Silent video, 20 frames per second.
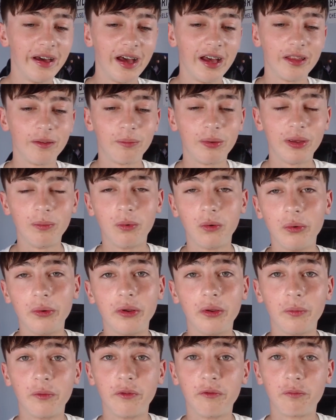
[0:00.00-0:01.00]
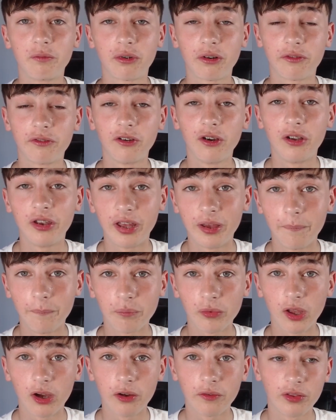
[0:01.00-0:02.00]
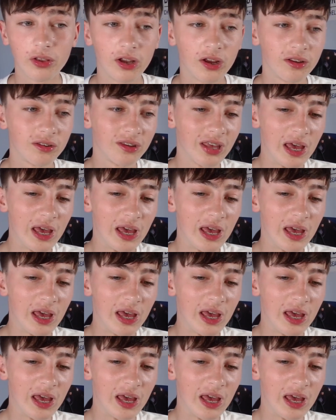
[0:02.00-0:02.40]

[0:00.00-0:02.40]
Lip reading: as people would have preferred him over the likes